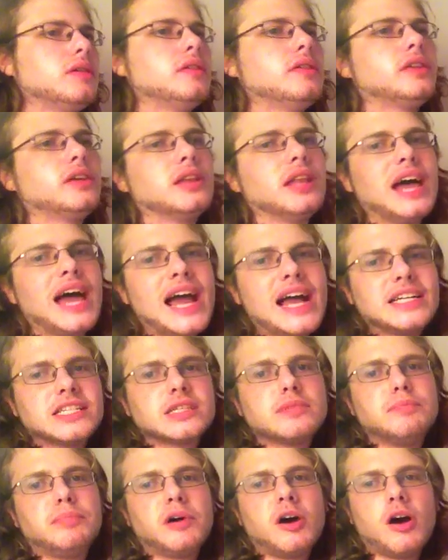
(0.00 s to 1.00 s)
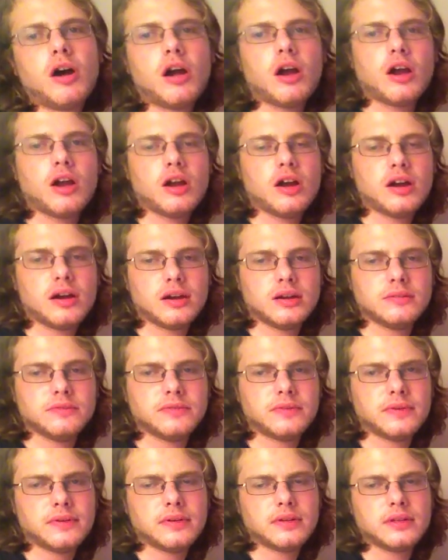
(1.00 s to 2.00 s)
the last bar
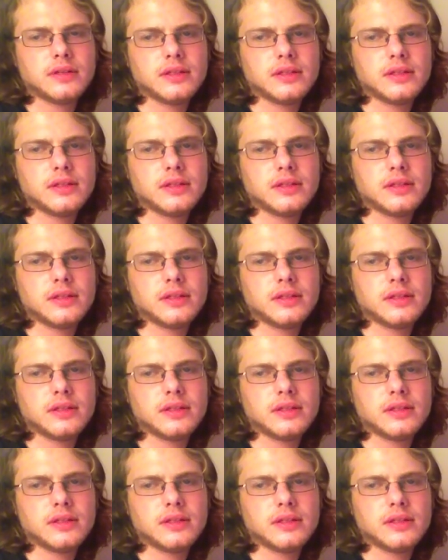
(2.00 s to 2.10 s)
of